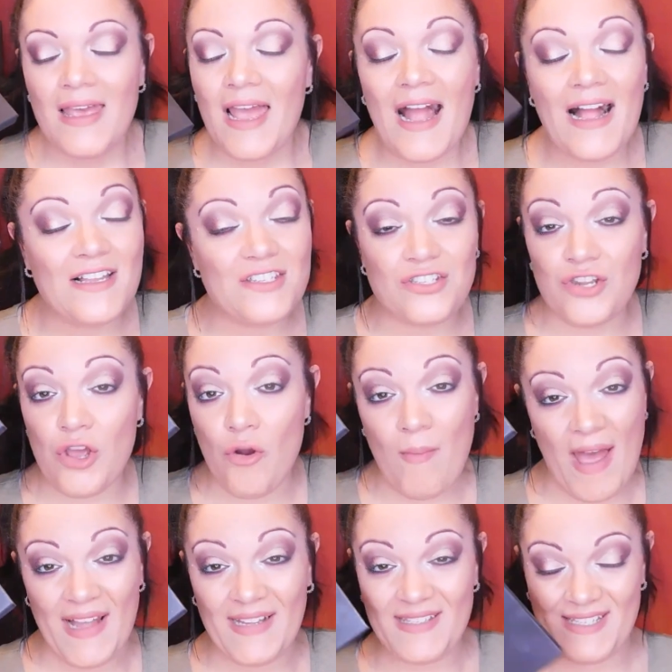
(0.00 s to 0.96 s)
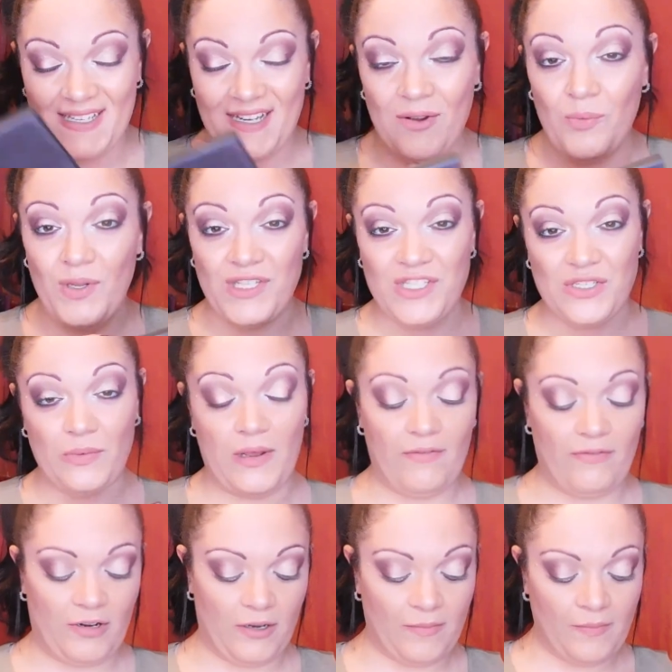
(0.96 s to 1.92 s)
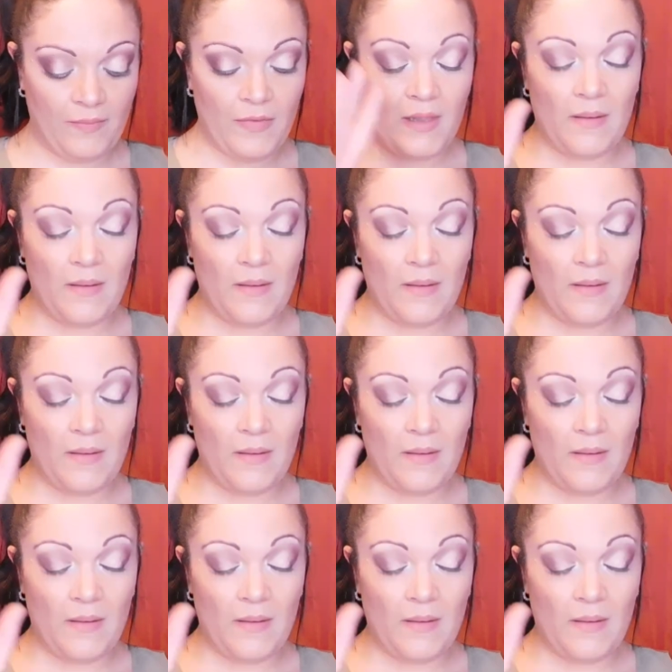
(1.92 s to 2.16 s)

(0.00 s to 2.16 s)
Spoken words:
Has no mattes in it whatsoever.